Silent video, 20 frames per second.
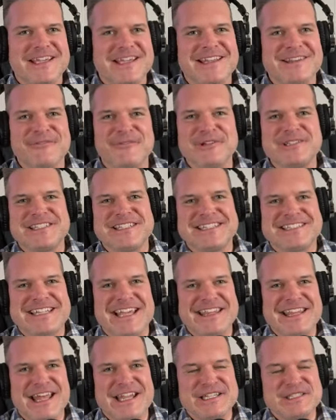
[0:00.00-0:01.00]
The reason he
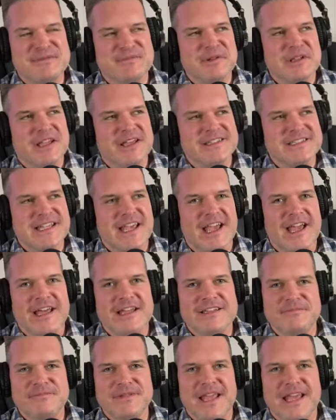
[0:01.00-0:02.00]
said that is because I had